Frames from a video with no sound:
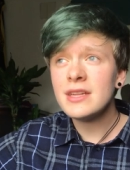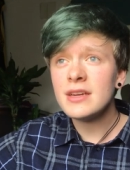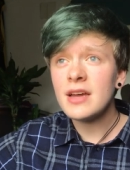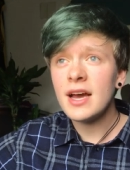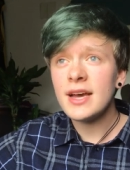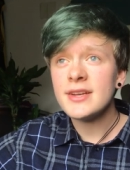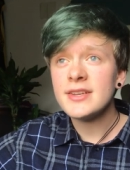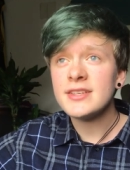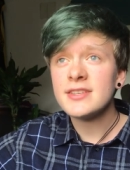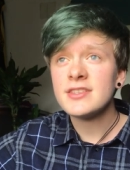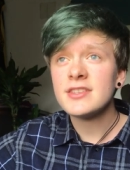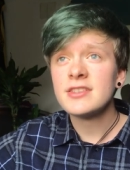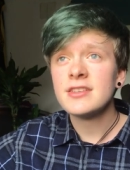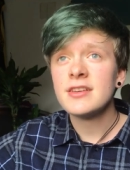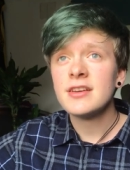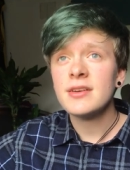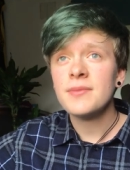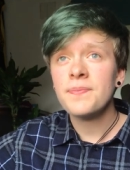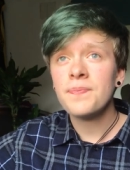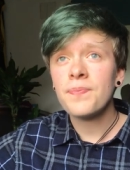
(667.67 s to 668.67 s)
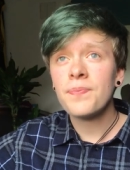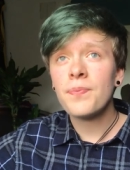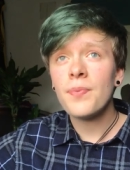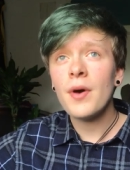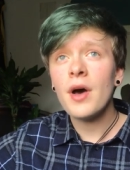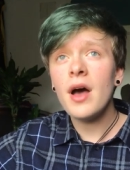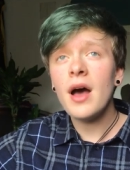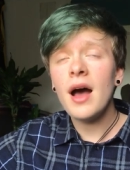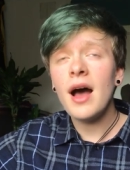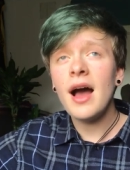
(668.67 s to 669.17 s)
nice.
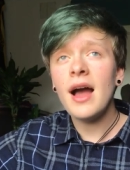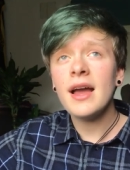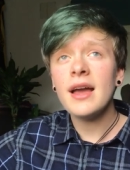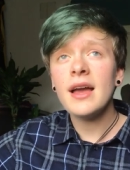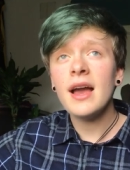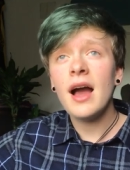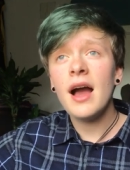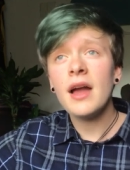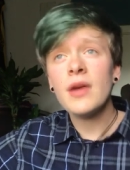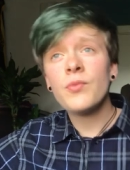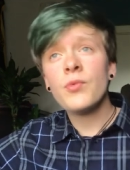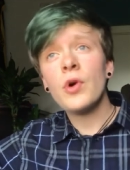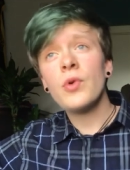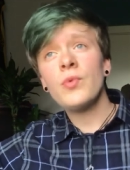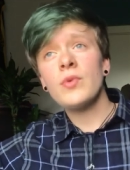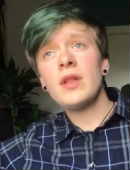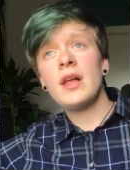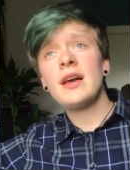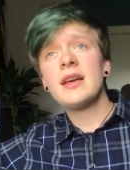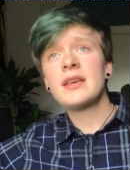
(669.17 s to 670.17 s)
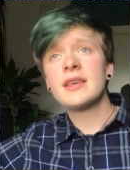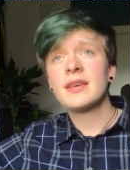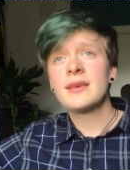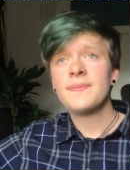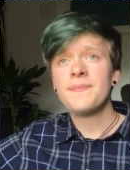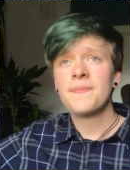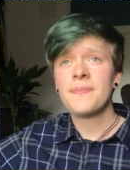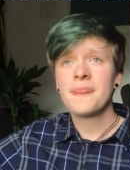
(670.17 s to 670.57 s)
But I wrote, like,